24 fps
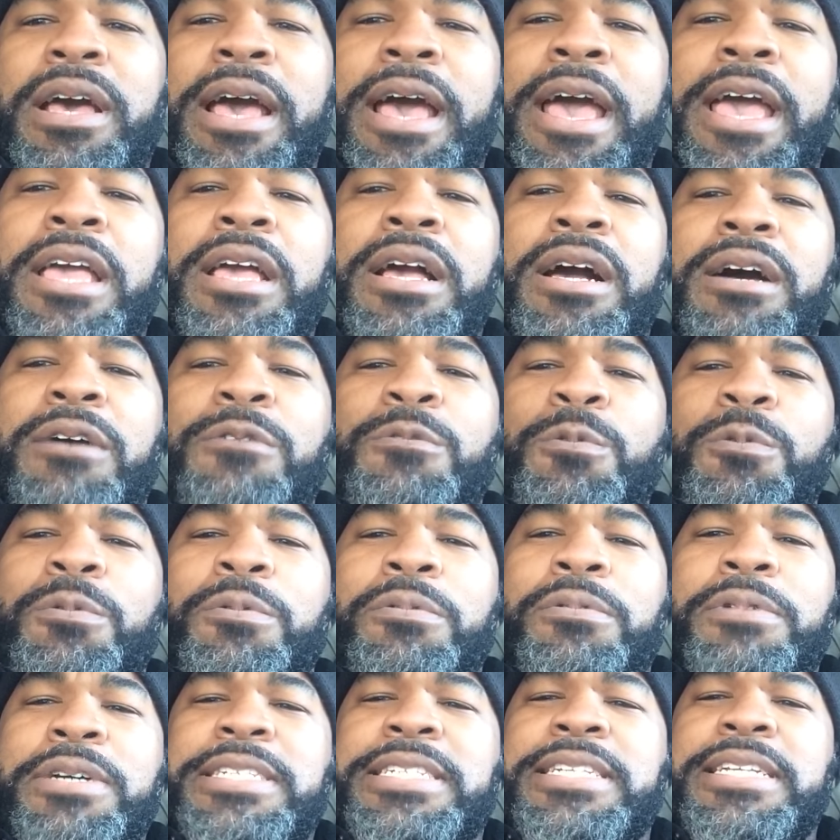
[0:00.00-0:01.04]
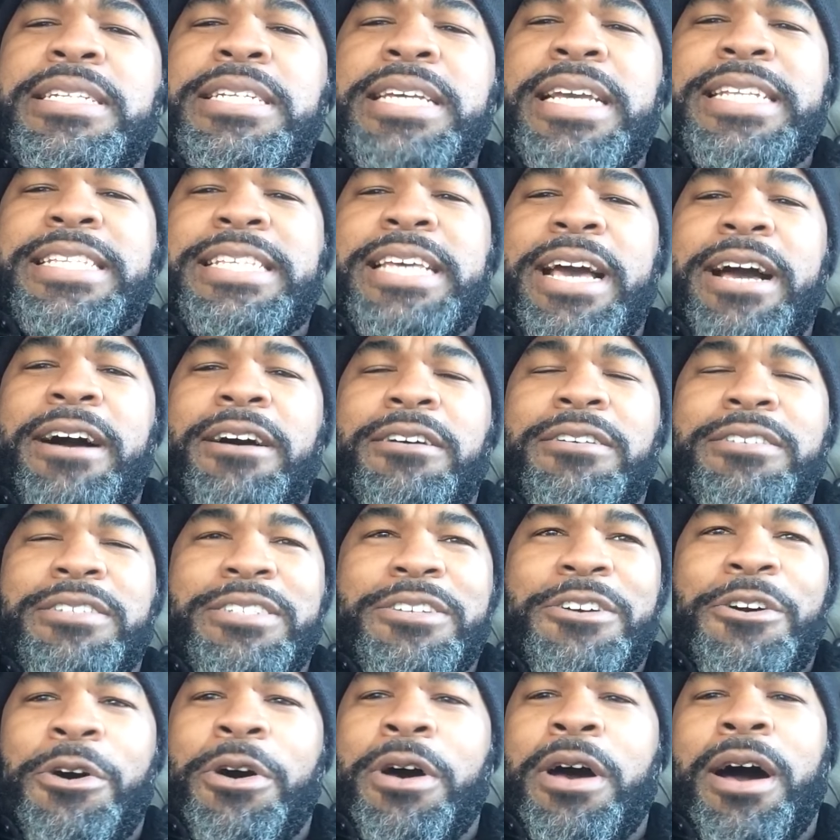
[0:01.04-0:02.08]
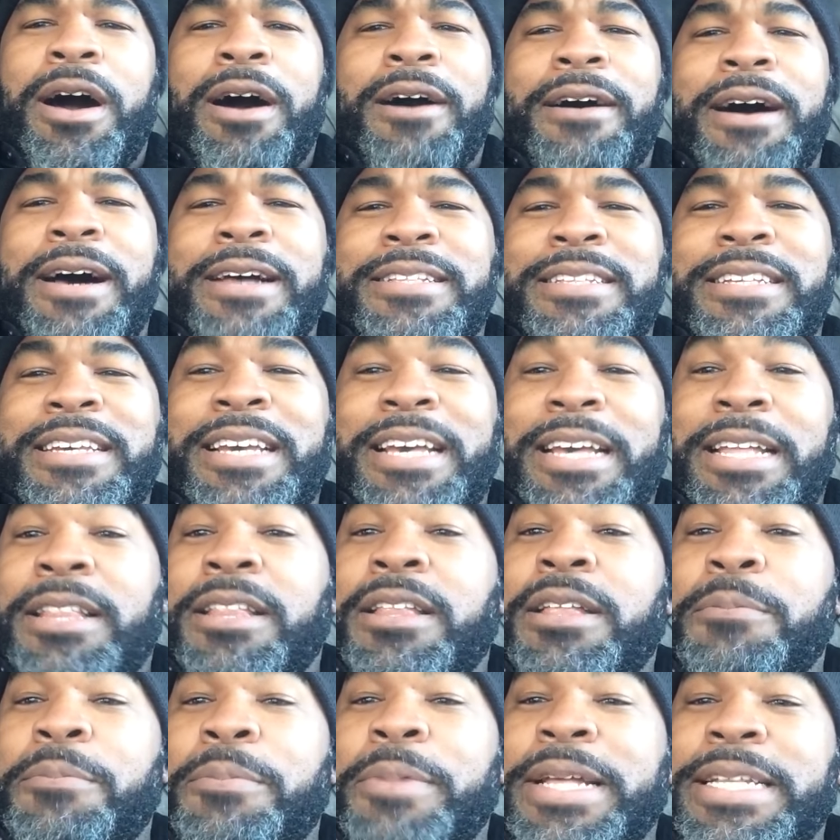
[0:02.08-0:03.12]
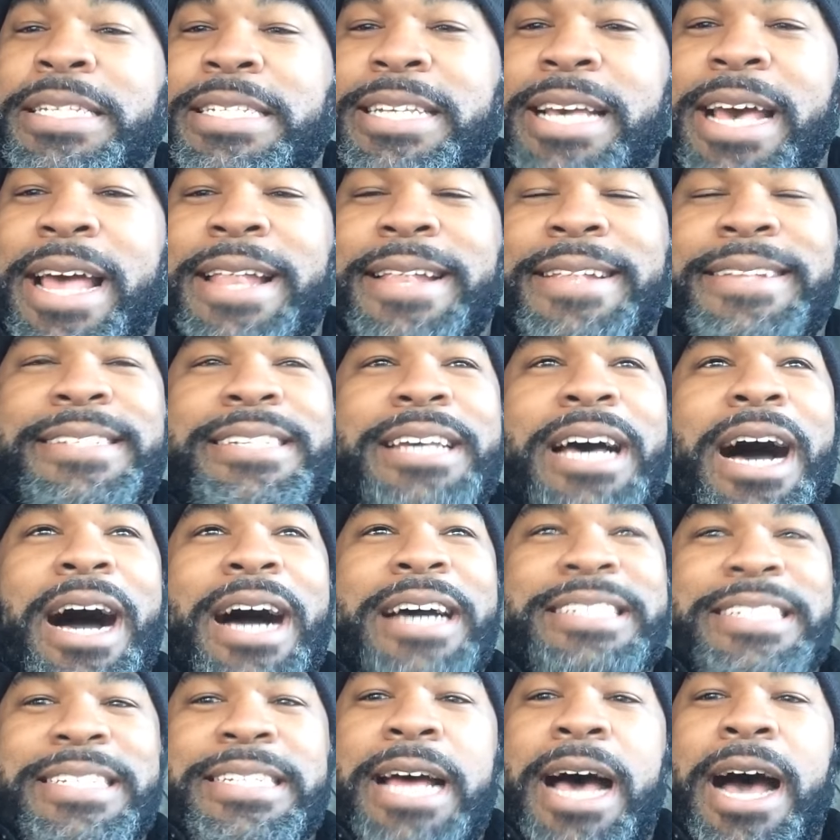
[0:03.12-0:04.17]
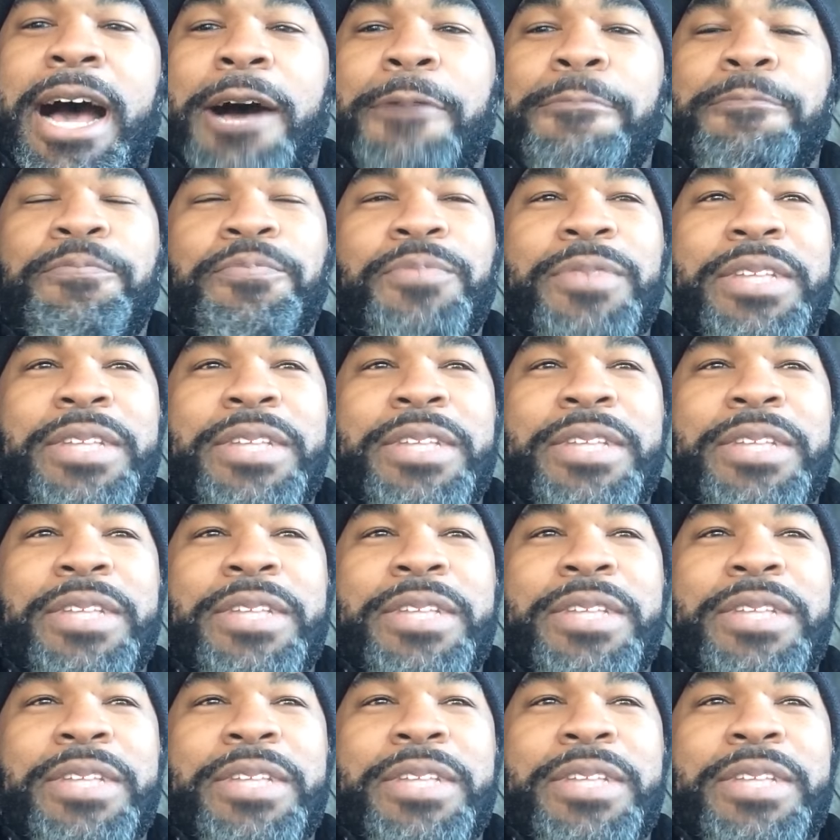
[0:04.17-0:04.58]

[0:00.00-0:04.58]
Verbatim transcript: "Hey, uh, what's the details?" On, uh, in mid sentence, I stopped